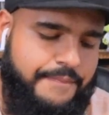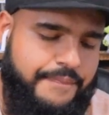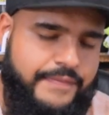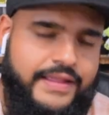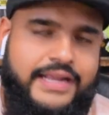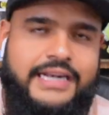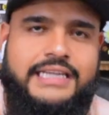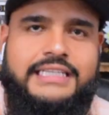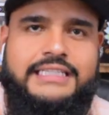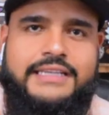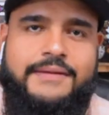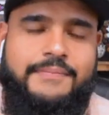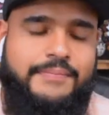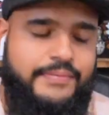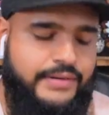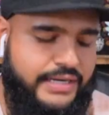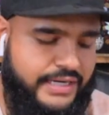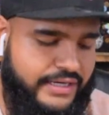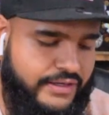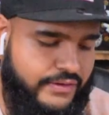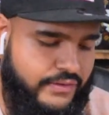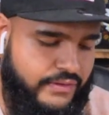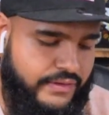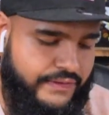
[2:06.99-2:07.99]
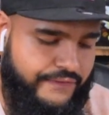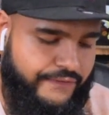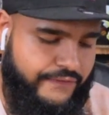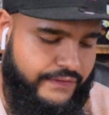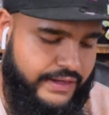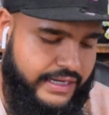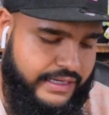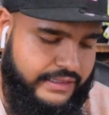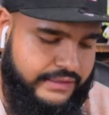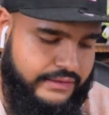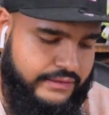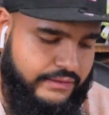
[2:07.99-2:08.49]
and it's a pretty cool
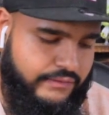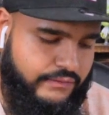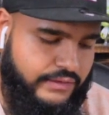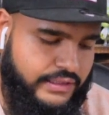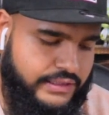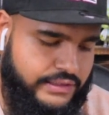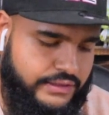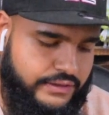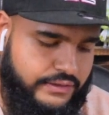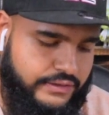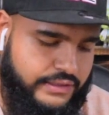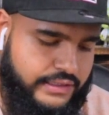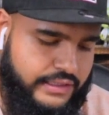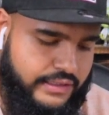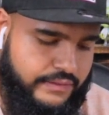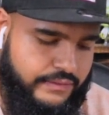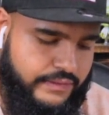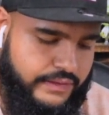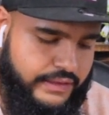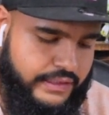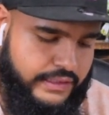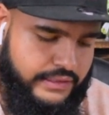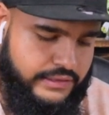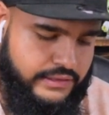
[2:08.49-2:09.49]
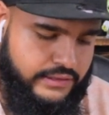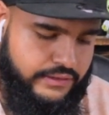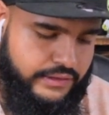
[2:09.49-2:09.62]
effect once you're done with this.